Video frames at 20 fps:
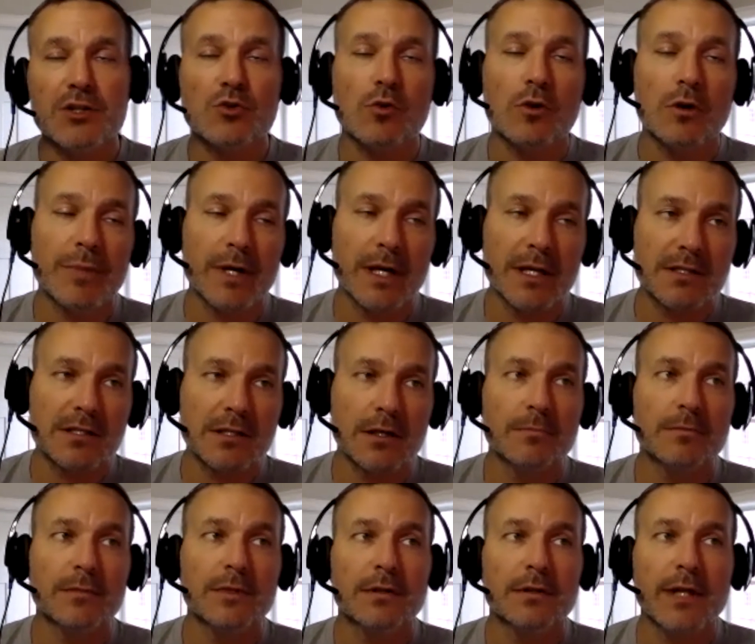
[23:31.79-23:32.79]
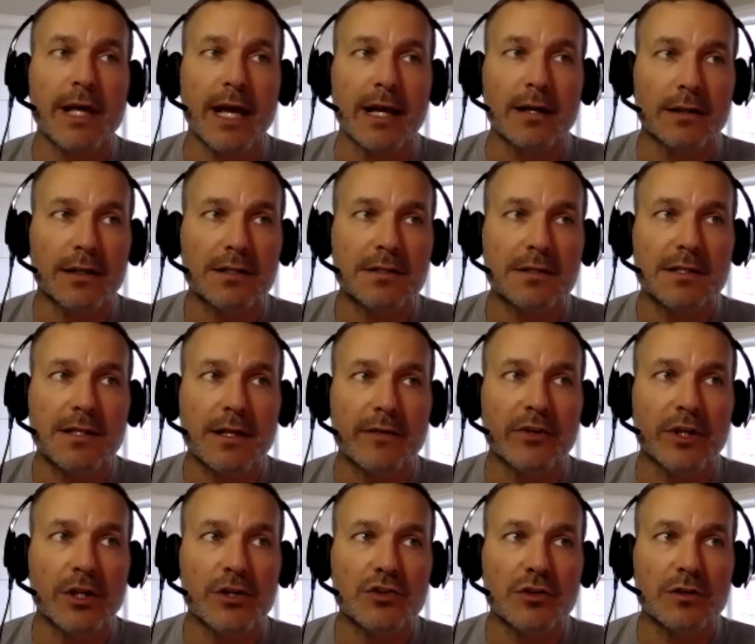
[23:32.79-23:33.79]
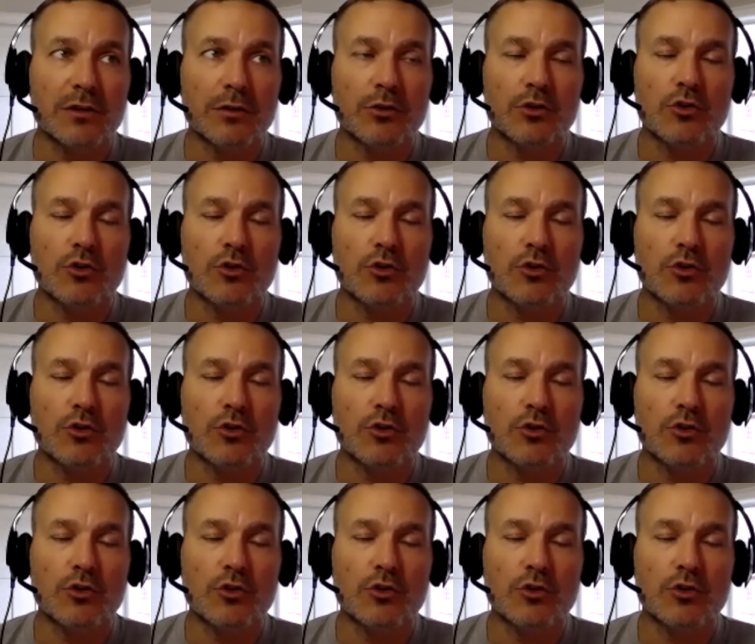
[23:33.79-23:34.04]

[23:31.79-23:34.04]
or by some analysts' definition,